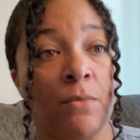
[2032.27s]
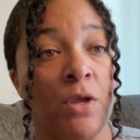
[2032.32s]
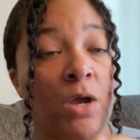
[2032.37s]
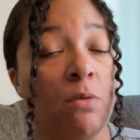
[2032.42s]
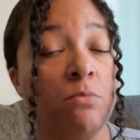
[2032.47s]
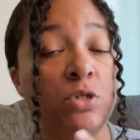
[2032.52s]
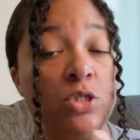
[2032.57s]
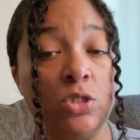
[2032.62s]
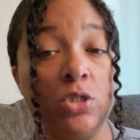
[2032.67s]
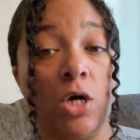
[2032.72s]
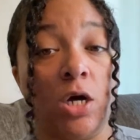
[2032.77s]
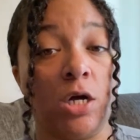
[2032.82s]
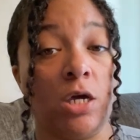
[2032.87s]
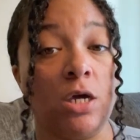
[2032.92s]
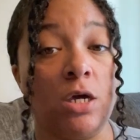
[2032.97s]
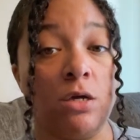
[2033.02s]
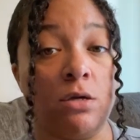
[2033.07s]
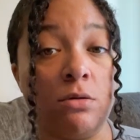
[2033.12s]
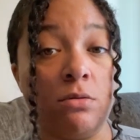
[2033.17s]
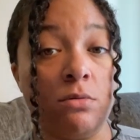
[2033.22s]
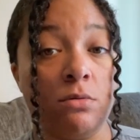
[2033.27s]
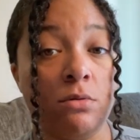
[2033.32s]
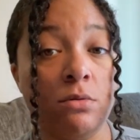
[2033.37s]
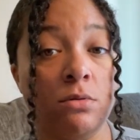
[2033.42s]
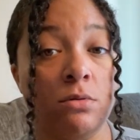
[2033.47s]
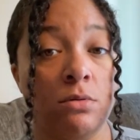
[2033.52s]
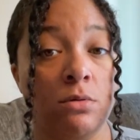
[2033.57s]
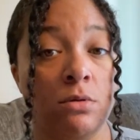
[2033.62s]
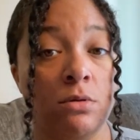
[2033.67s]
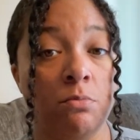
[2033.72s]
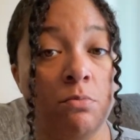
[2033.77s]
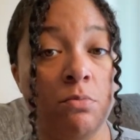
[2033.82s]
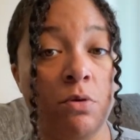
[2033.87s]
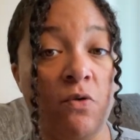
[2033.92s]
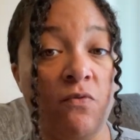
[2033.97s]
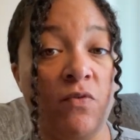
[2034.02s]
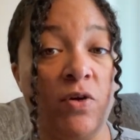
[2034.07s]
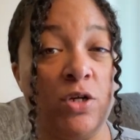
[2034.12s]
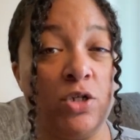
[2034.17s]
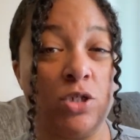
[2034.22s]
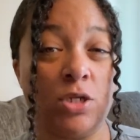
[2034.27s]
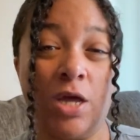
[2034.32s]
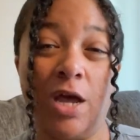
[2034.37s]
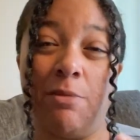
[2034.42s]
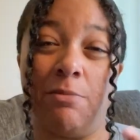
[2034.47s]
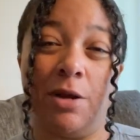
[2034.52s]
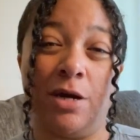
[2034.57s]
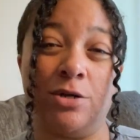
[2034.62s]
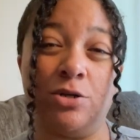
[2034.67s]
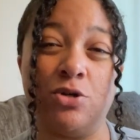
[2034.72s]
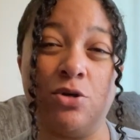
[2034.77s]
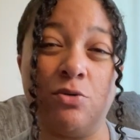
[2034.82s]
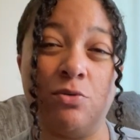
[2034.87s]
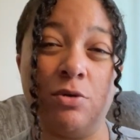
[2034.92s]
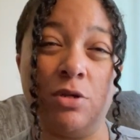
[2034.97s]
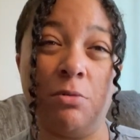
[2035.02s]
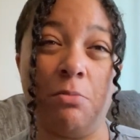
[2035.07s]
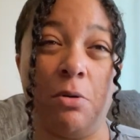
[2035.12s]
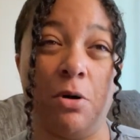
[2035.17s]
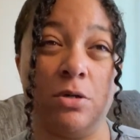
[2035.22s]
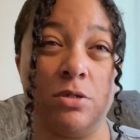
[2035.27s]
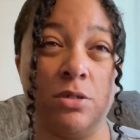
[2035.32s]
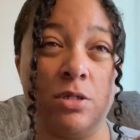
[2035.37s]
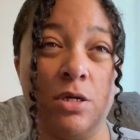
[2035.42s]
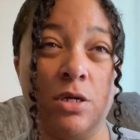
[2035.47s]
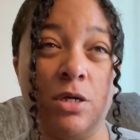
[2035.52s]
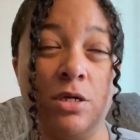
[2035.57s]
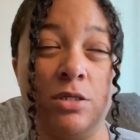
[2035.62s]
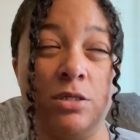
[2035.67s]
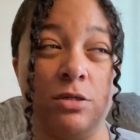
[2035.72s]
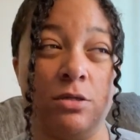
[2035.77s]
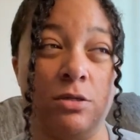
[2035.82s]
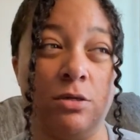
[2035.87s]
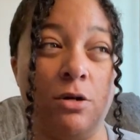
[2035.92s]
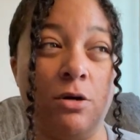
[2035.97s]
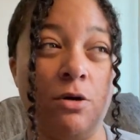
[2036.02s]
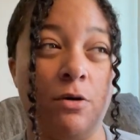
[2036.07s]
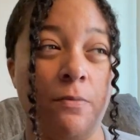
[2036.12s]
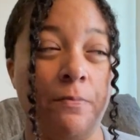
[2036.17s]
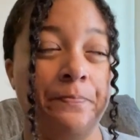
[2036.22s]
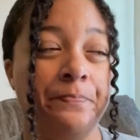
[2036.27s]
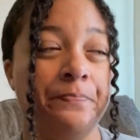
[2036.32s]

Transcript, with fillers: I'm just talking professionally. I'm not sure really personally because, you know,